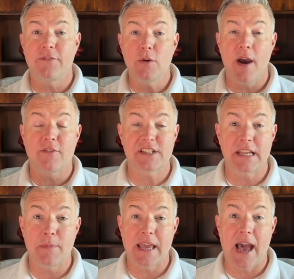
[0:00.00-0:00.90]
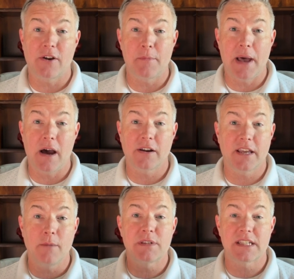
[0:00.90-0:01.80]
you ever see me out and about,
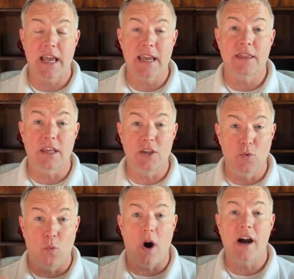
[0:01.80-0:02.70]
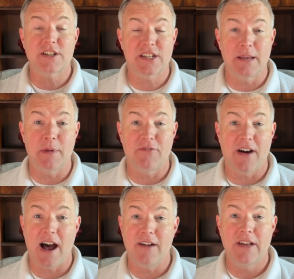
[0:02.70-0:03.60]
come say that you watch Give Me
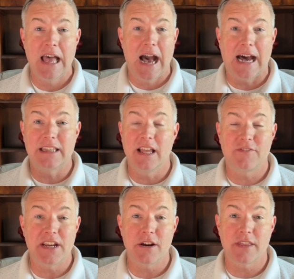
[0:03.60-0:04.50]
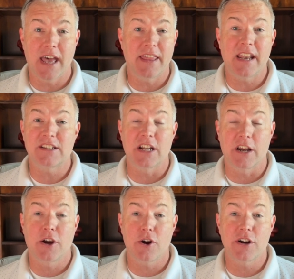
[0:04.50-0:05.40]
5. I'd love to hear that. That is an
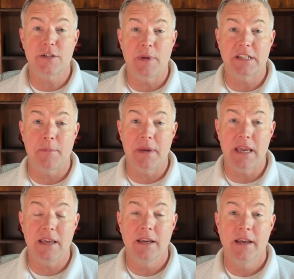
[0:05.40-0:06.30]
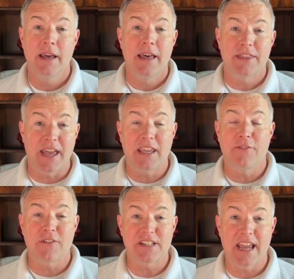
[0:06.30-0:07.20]
encouragement to me. Thank you
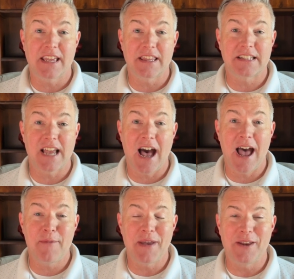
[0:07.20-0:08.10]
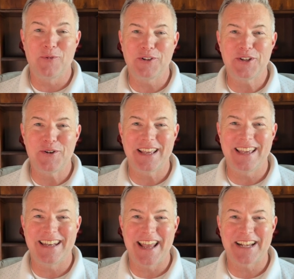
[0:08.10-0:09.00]
for taking the time, and we'll do it
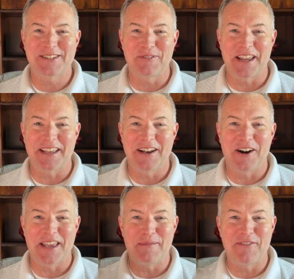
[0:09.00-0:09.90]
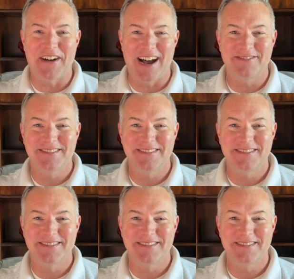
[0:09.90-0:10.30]
again next week on Give Me 5.